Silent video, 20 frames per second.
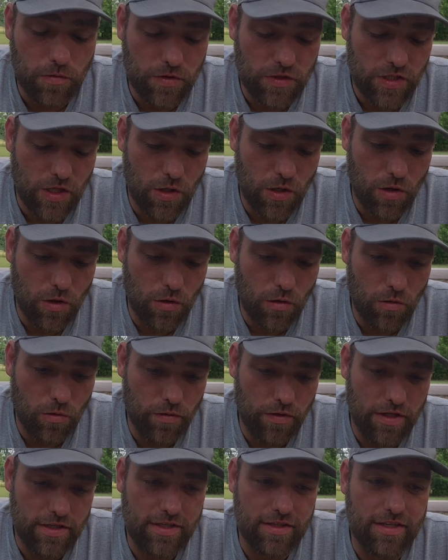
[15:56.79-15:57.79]
So
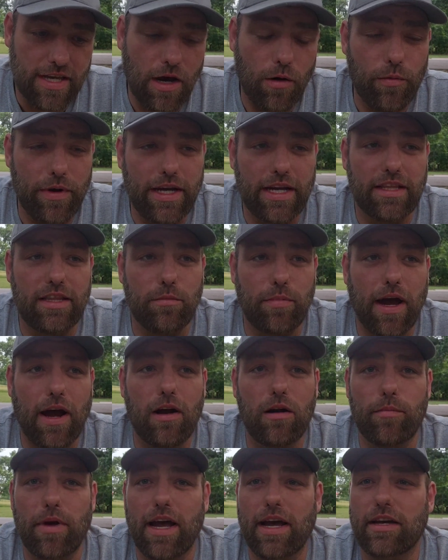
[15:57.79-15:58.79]
this is how we get the
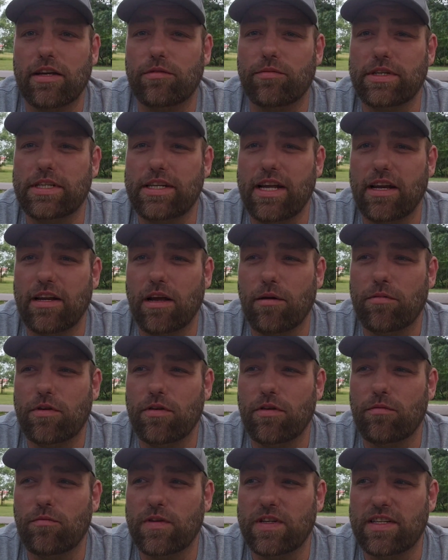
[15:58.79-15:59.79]
power back, is we stand up to
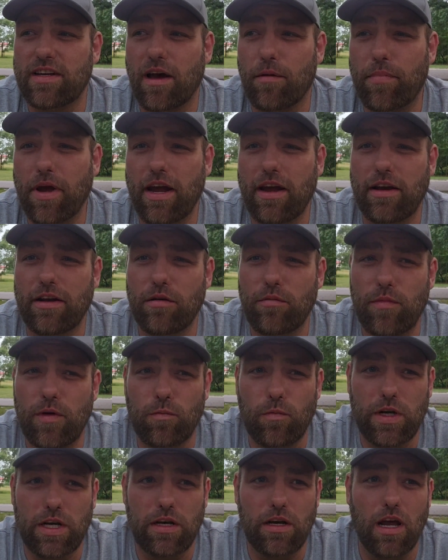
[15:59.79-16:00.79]
them, we stop paying them,
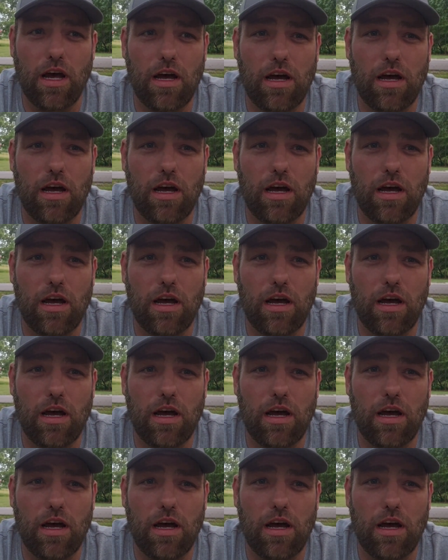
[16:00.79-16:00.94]
and we